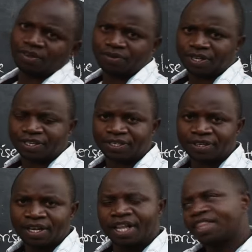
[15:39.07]
to this.
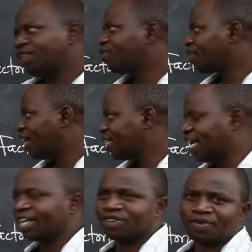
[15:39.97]
Then you write
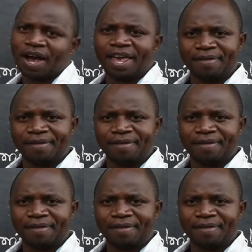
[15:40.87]
xy.